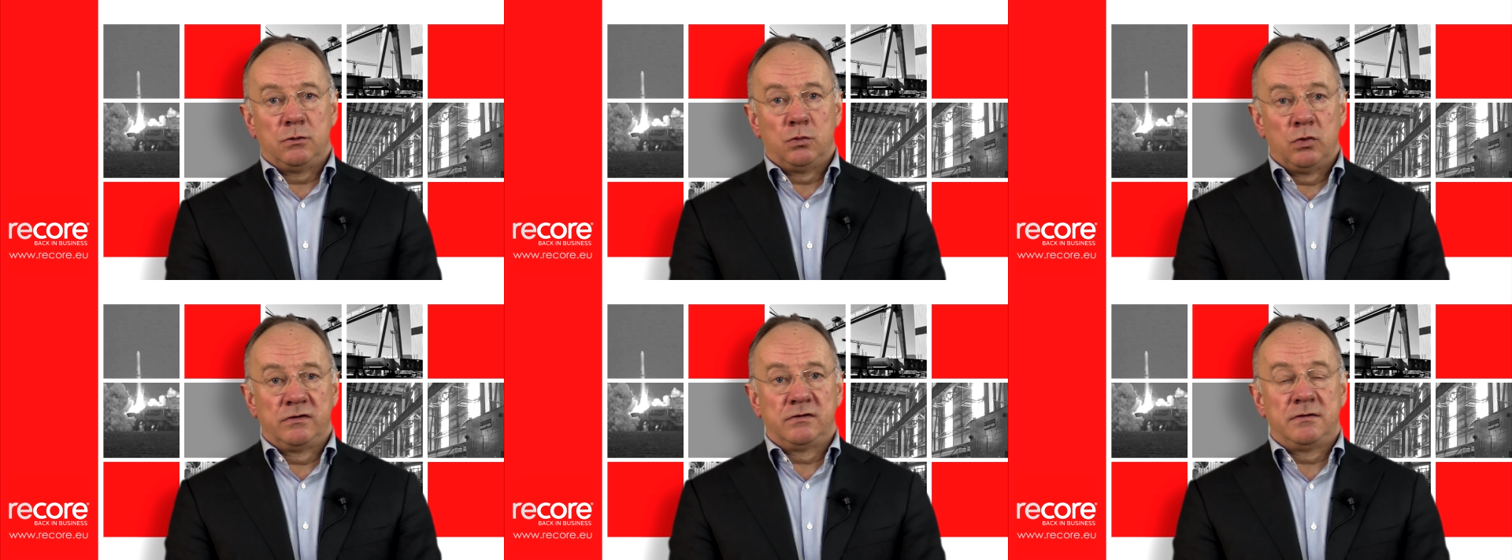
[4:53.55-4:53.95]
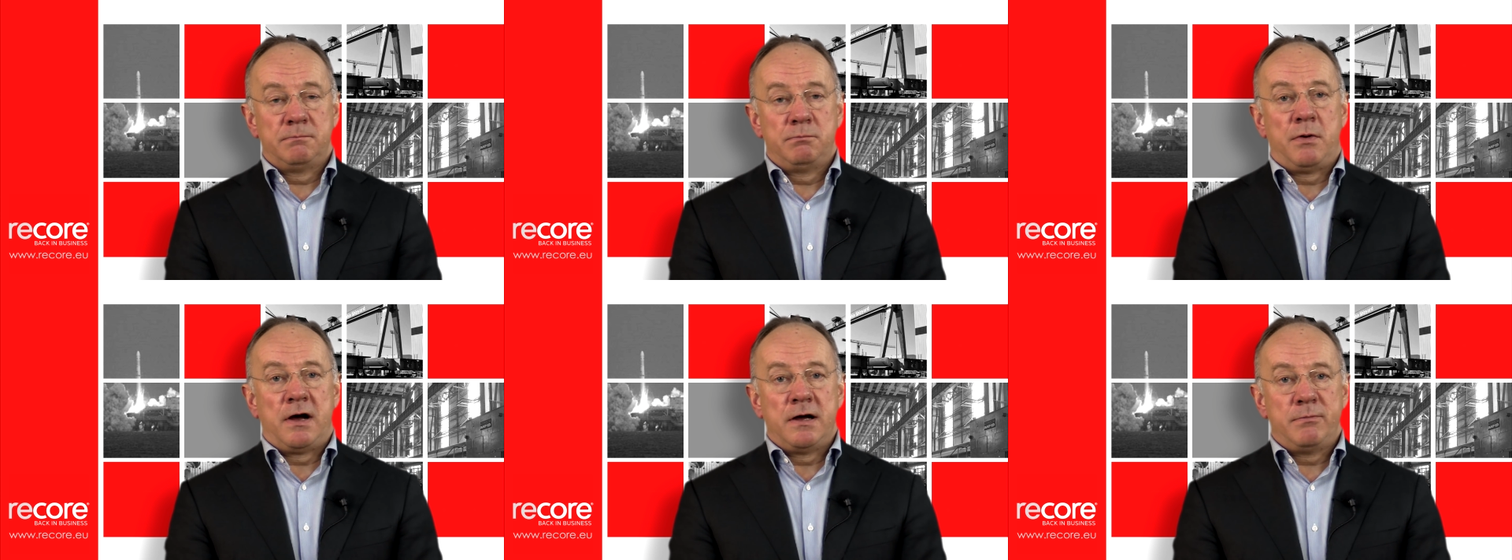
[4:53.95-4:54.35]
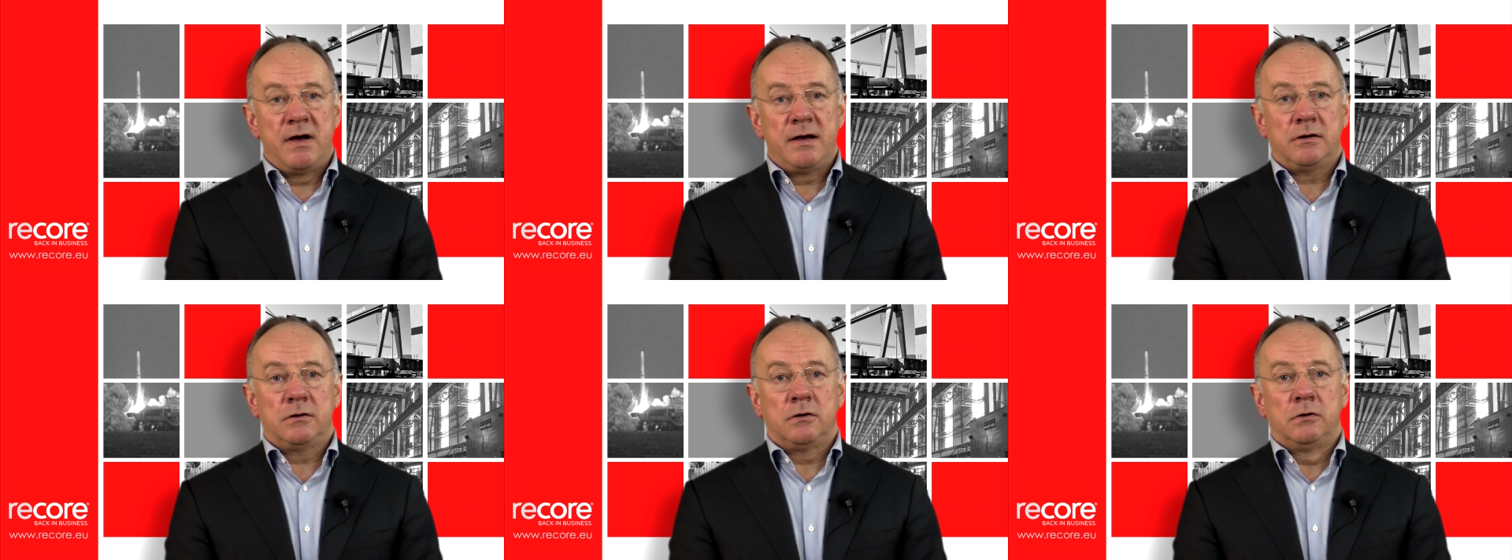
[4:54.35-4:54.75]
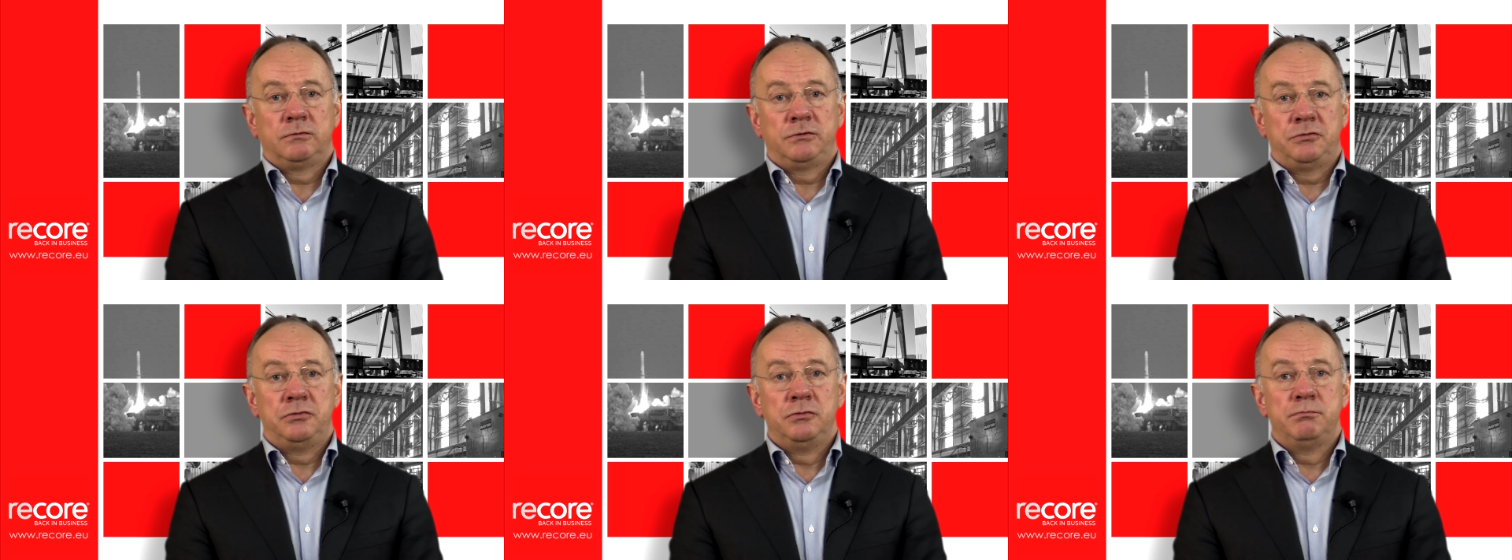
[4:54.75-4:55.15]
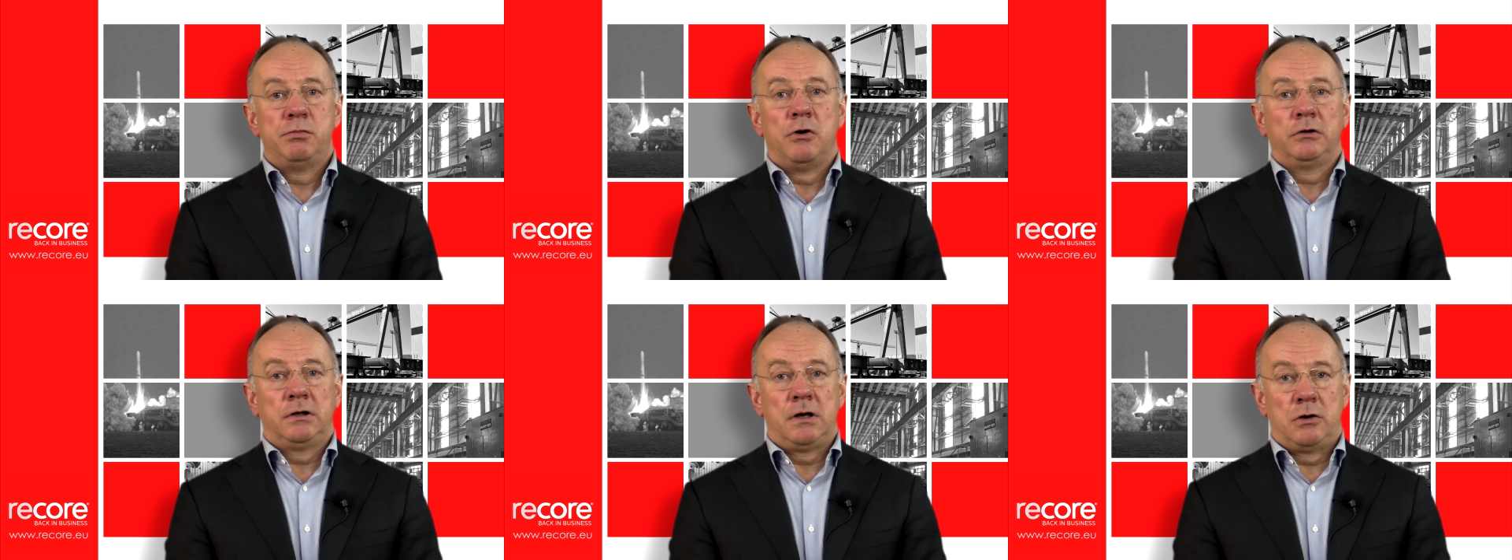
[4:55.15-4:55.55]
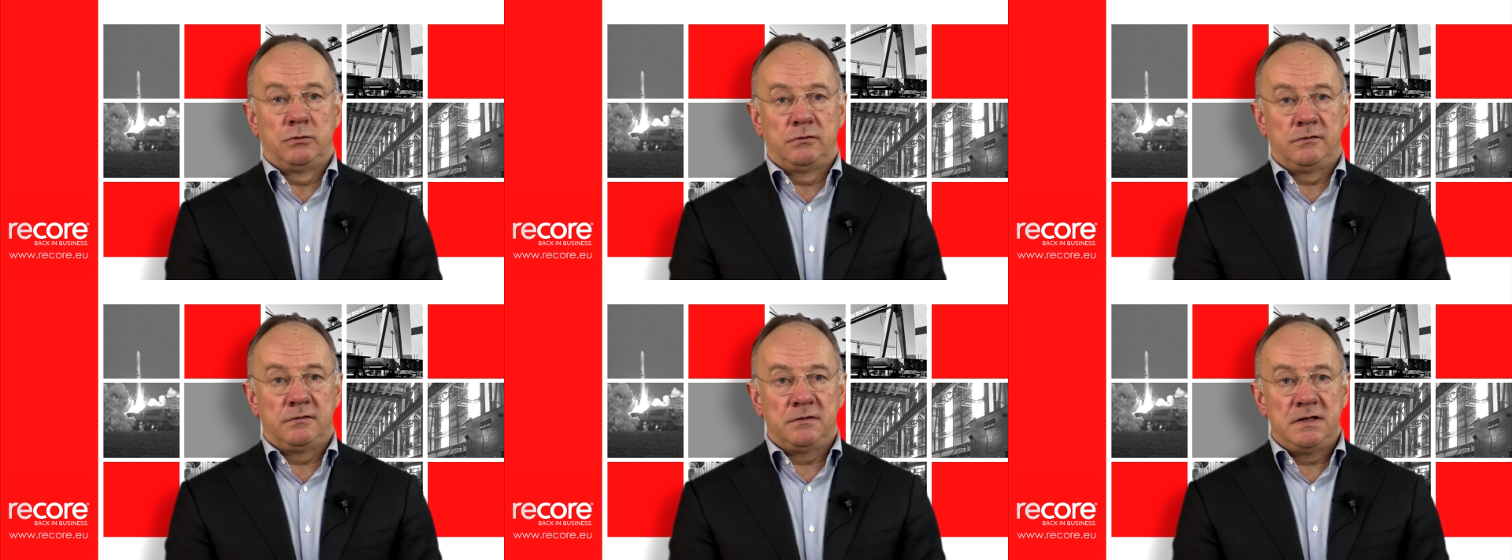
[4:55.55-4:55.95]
was the buyback of 2 bond loans